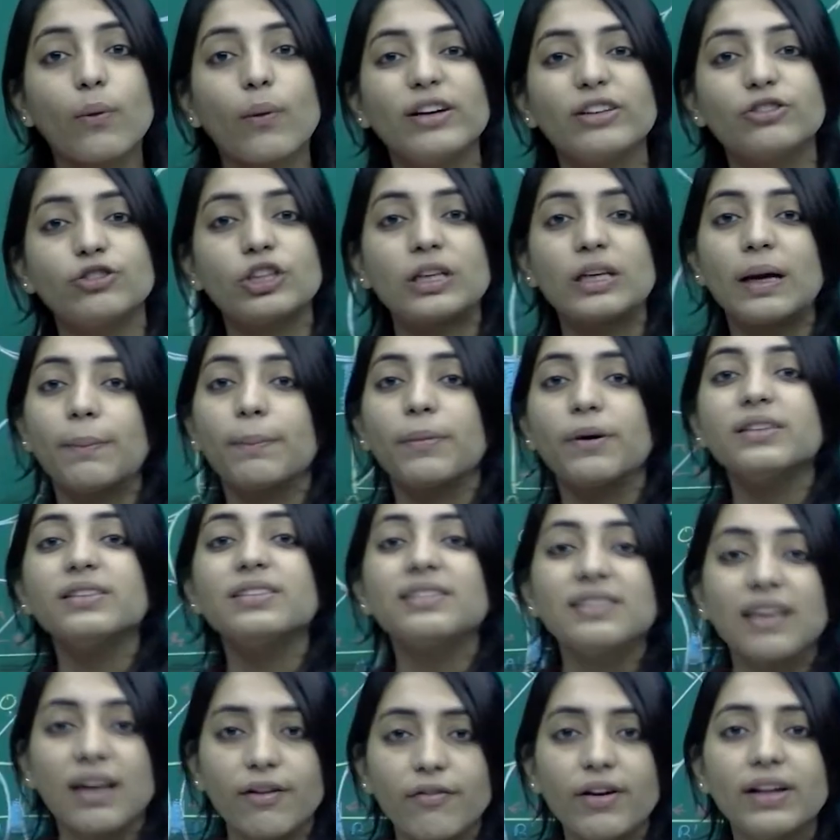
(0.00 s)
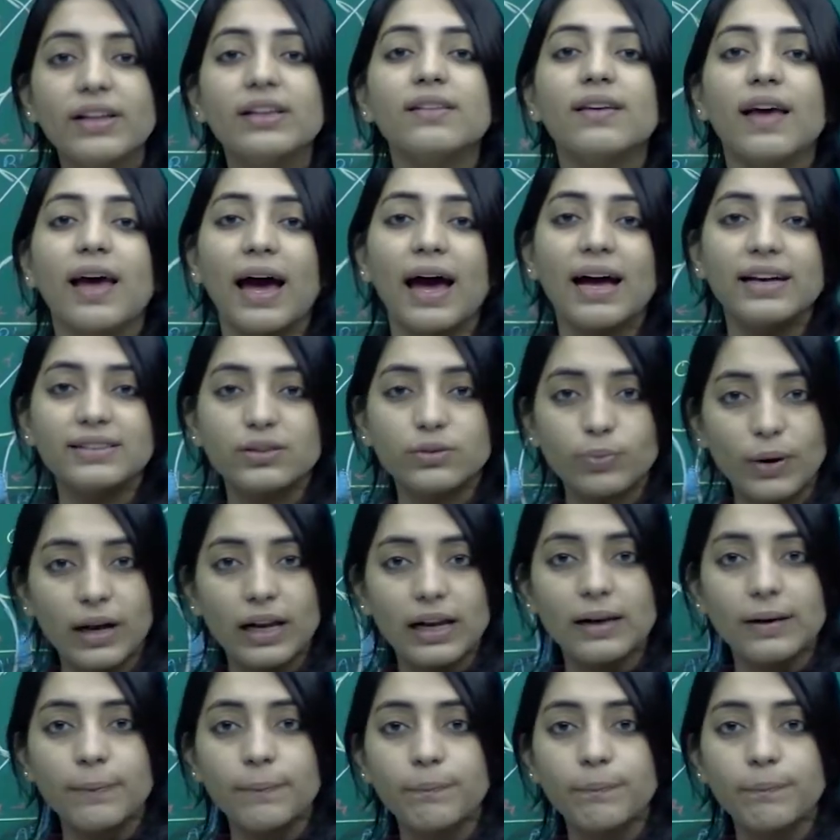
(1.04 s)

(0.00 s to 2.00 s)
question number seven as well.